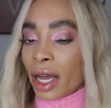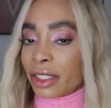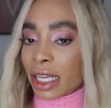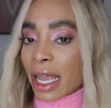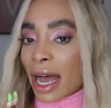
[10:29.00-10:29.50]

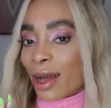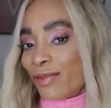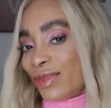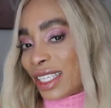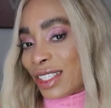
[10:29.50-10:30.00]
So yeah,
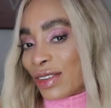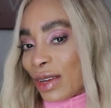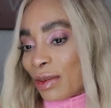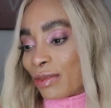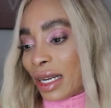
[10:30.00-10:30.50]
this
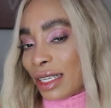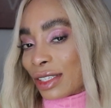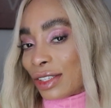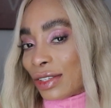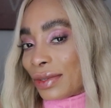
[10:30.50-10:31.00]
green
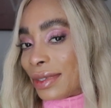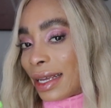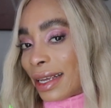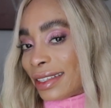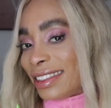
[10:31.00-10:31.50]
blazer suit
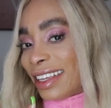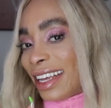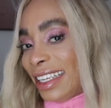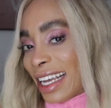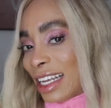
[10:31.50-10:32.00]
is
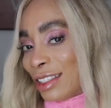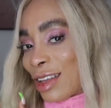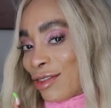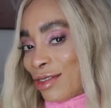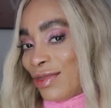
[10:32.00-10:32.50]
yes
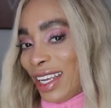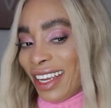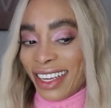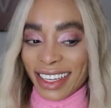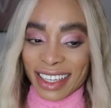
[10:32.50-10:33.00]
for
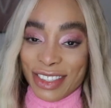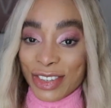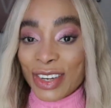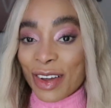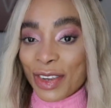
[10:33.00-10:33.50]
me.
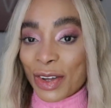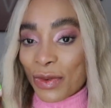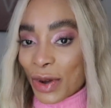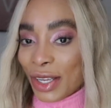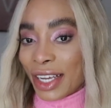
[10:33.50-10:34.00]
Do let me know
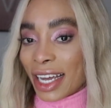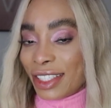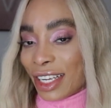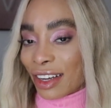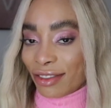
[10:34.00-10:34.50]
what you guys
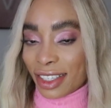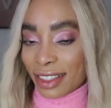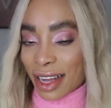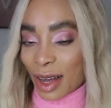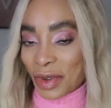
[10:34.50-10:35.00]
think of
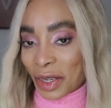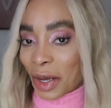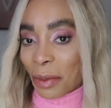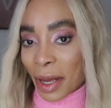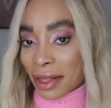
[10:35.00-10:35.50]
this in the
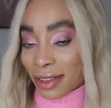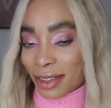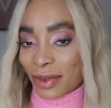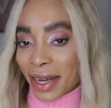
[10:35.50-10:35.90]
comments as